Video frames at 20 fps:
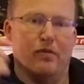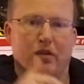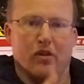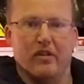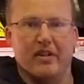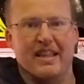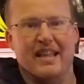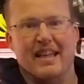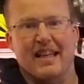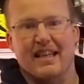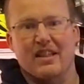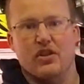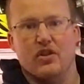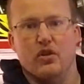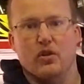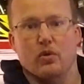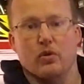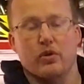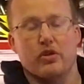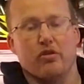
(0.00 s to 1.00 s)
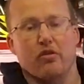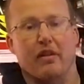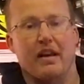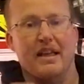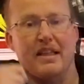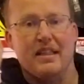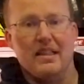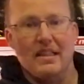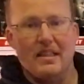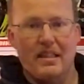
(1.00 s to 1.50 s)
So if I hit your
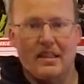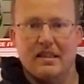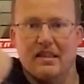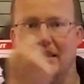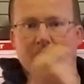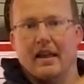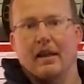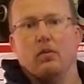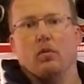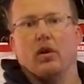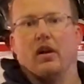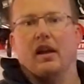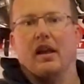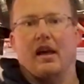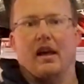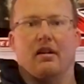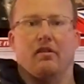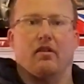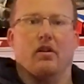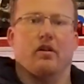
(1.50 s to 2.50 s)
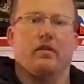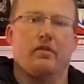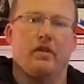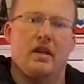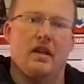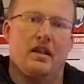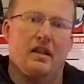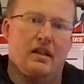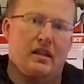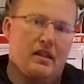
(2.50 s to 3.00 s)
screen, take one
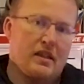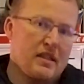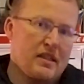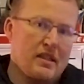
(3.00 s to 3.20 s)
layer off.